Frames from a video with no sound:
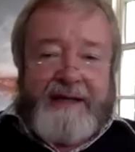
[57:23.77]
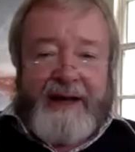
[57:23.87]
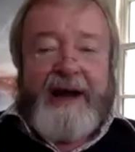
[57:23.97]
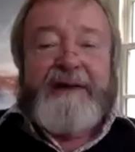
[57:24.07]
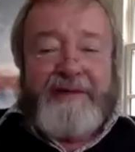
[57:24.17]

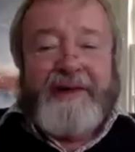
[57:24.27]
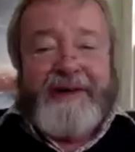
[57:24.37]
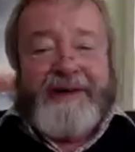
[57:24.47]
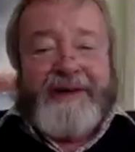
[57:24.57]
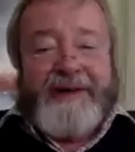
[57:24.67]
life
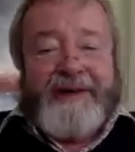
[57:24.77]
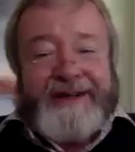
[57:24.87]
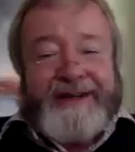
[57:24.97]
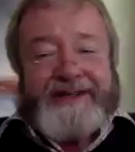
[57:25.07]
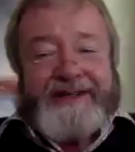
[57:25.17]
on a
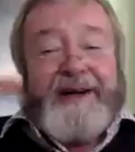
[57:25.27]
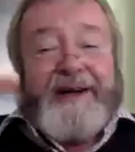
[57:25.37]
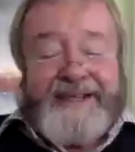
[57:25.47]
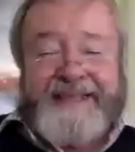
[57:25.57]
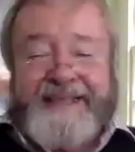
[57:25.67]
slant.
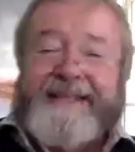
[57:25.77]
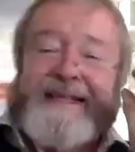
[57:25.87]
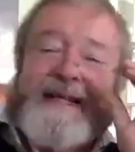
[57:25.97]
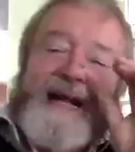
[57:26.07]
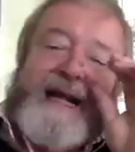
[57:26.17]

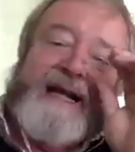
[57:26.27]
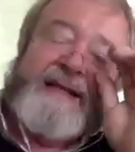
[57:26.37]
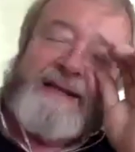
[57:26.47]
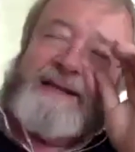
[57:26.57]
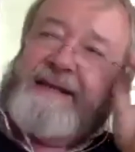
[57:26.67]

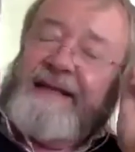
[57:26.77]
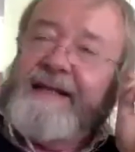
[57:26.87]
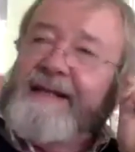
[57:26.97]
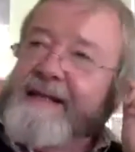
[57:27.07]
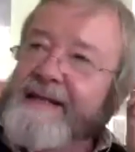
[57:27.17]
And
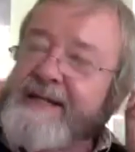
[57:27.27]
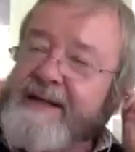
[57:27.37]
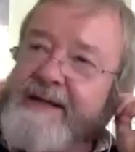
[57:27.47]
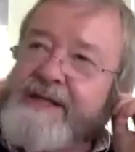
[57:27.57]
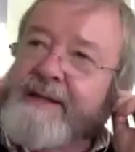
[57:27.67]
the, the
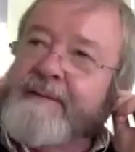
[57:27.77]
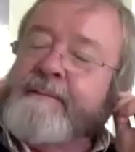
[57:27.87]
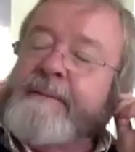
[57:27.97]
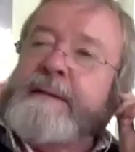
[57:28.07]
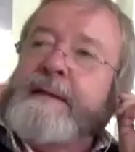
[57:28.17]
surgeon,
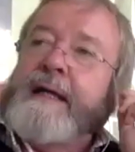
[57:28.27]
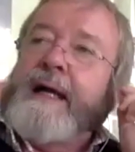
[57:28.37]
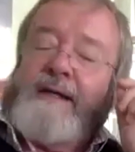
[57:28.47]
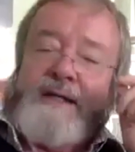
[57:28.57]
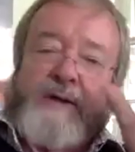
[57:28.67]

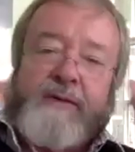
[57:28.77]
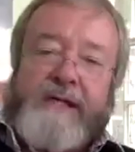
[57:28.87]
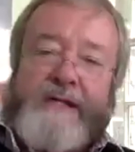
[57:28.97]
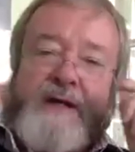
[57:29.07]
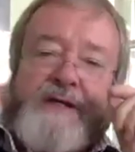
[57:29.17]
I told the
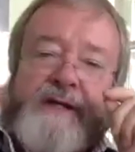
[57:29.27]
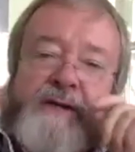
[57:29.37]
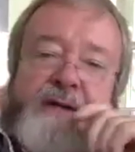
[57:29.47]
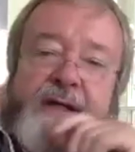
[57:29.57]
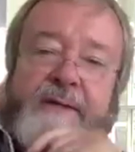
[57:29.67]
surgeon
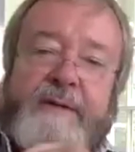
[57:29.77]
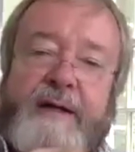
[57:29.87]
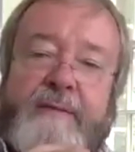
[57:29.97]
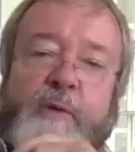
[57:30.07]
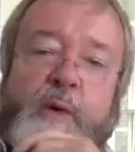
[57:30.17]
who did
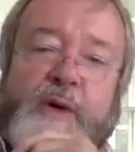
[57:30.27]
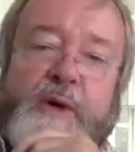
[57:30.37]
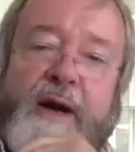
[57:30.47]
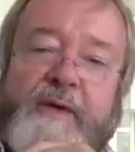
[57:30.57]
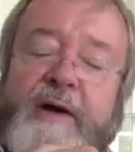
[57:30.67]
a, a ward
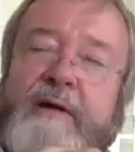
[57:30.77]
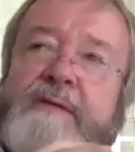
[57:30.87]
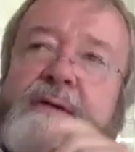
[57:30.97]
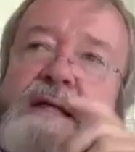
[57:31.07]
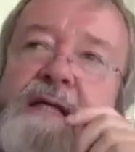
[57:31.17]
round
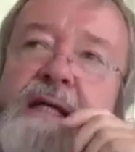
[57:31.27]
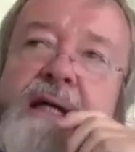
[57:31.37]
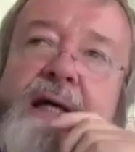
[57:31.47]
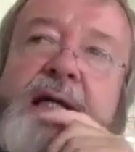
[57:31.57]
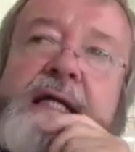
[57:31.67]
afterwards,
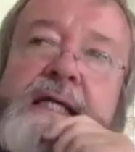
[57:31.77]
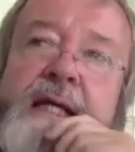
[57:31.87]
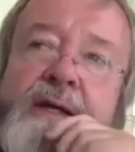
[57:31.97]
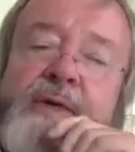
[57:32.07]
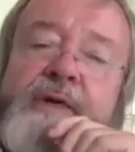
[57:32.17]
and he
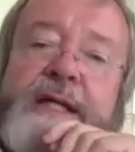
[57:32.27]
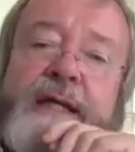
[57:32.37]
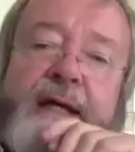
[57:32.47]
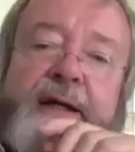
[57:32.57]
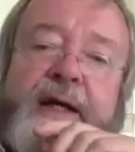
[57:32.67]
said, You'll
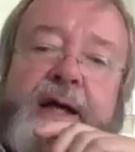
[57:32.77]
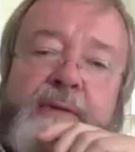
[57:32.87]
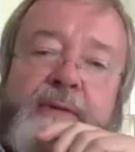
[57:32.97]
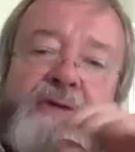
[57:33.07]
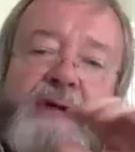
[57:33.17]
see in a
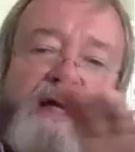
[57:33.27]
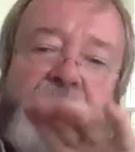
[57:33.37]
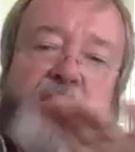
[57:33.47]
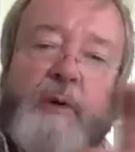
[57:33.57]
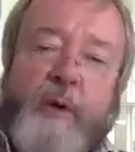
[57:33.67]
couple of days
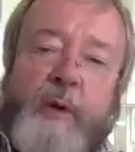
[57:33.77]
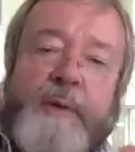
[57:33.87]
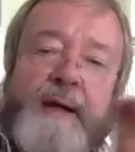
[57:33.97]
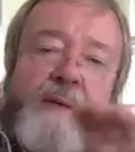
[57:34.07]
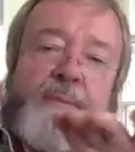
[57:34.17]
it'll all
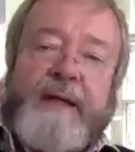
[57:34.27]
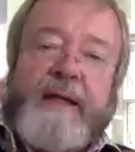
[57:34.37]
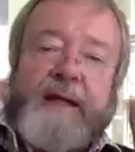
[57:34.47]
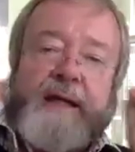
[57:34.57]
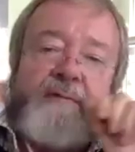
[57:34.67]
be
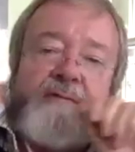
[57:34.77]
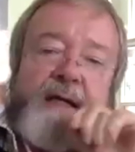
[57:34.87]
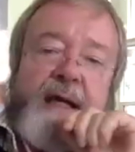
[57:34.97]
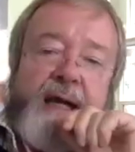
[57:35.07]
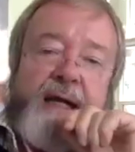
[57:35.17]
completely level
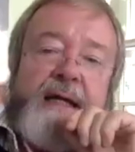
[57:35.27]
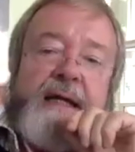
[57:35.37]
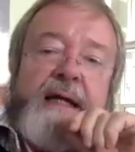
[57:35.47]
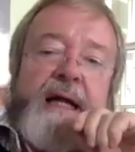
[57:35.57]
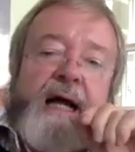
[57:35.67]
again.
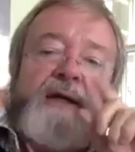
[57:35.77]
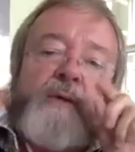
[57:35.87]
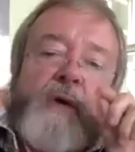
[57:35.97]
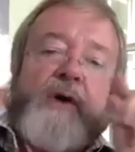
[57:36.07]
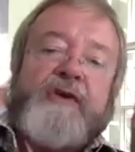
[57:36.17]
And
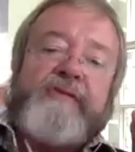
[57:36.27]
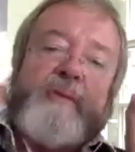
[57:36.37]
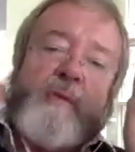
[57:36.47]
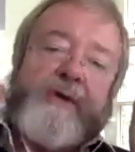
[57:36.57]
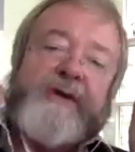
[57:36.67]
it was,
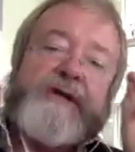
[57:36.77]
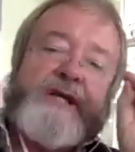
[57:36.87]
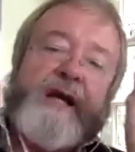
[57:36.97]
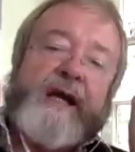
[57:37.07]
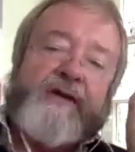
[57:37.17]
but what had
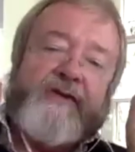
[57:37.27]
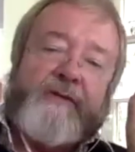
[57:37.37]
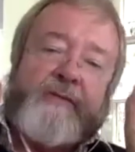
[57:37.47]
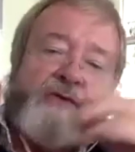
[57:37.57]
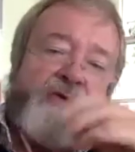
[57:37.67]

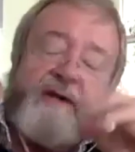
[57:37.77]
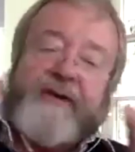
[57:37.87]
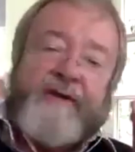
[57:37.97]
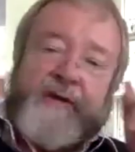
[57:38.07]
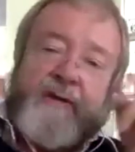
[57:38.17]
changed was
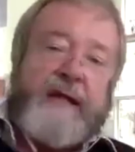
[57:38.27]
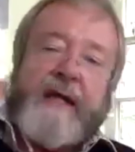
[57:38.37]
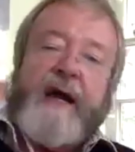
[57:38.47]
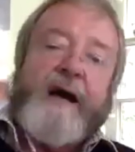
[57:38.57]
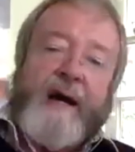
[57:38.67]
nothing to do with
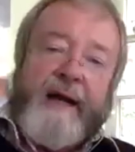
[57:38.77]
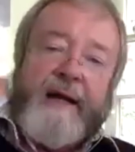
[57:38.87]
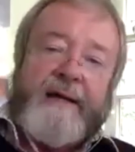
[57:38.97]
the eye